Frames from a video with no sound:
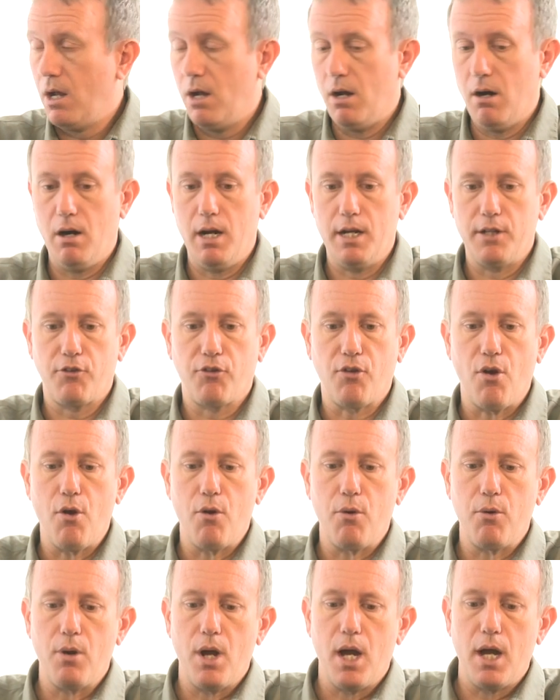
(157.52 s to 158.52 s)
All right,
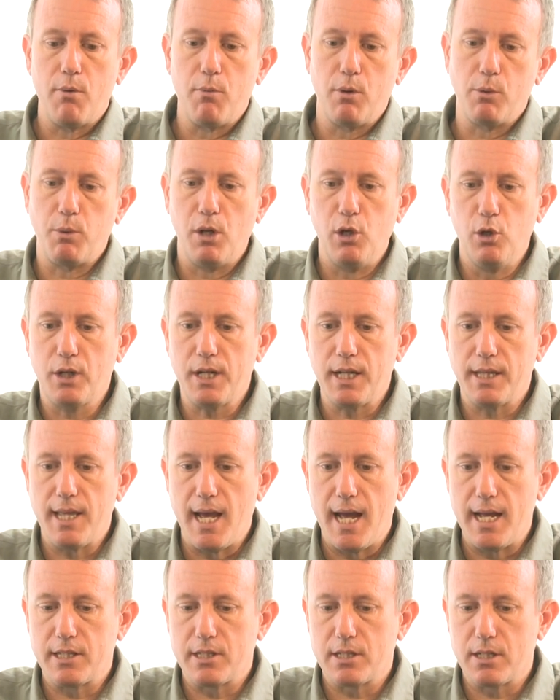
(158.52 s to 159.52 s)
so when we look at
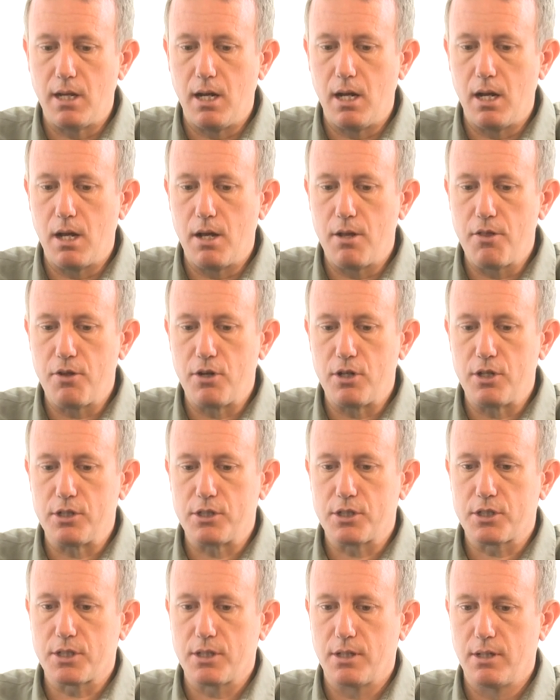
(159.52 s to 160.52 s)
that,
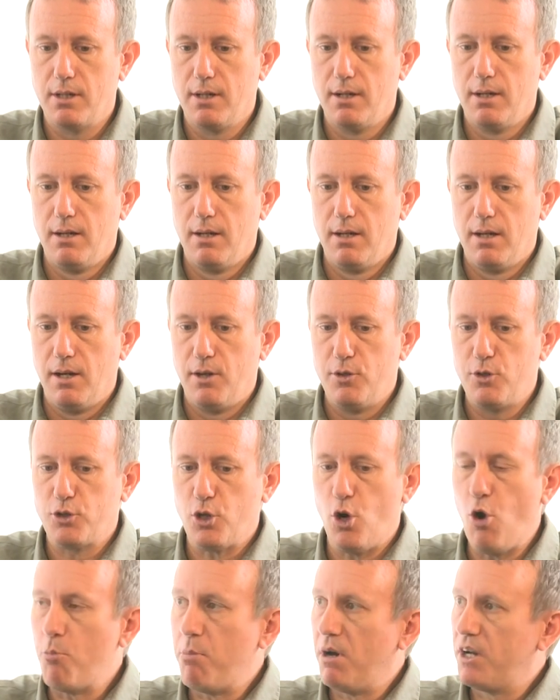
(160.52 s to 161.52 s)
there's
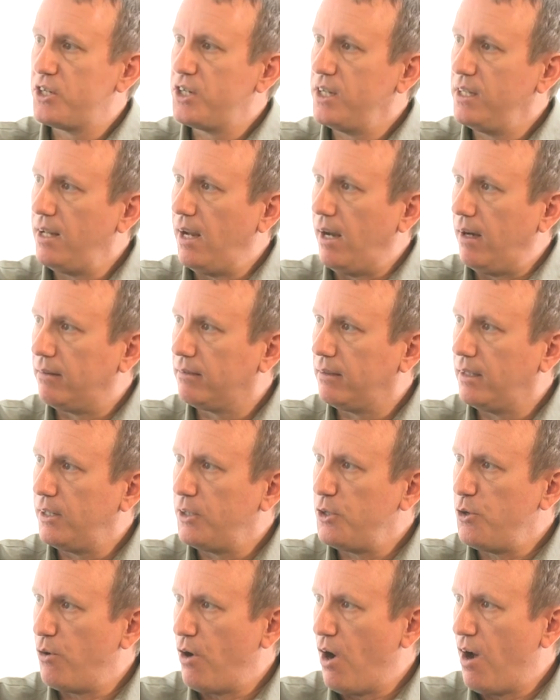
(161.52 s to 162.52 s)
a whole bunch in there,
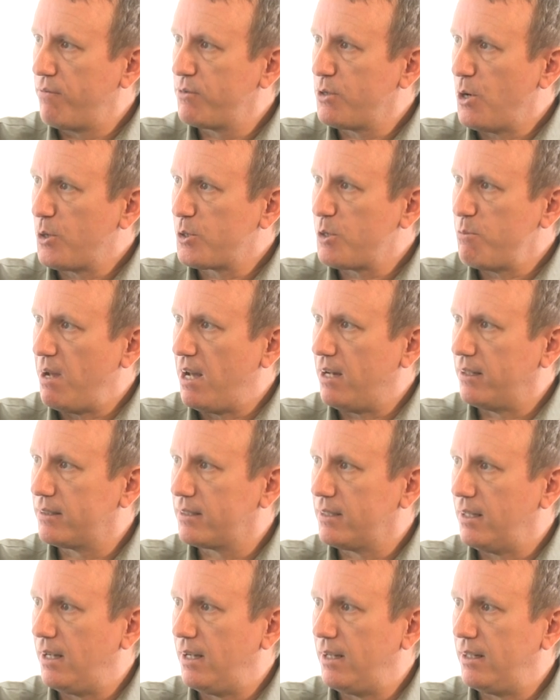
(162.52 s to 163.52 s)
and you and I have talked
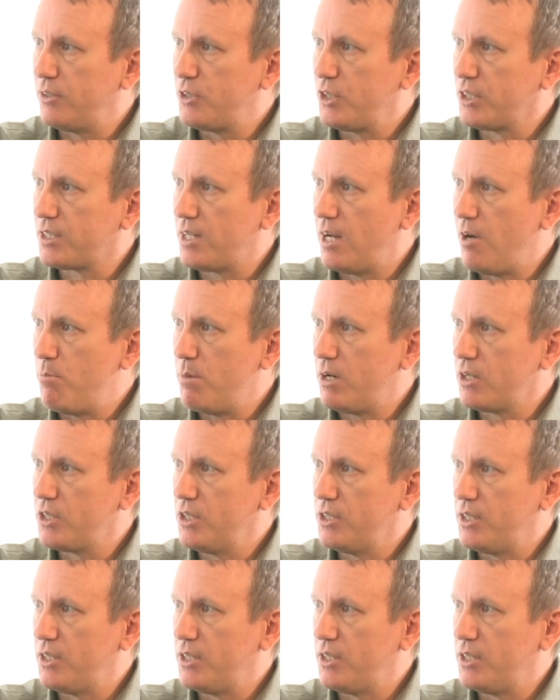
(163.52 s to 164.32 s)
about just how much